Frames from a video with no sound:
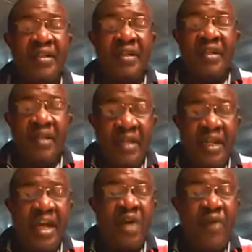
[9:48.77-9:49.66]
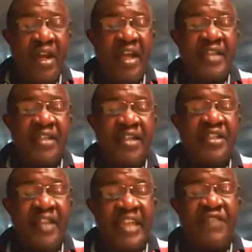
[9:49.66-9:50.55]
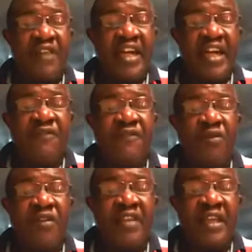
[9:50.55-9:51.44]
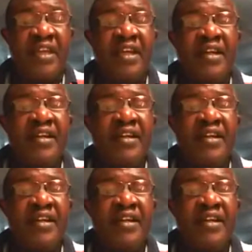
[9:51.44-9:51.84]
Now, when I say this cash flow thing is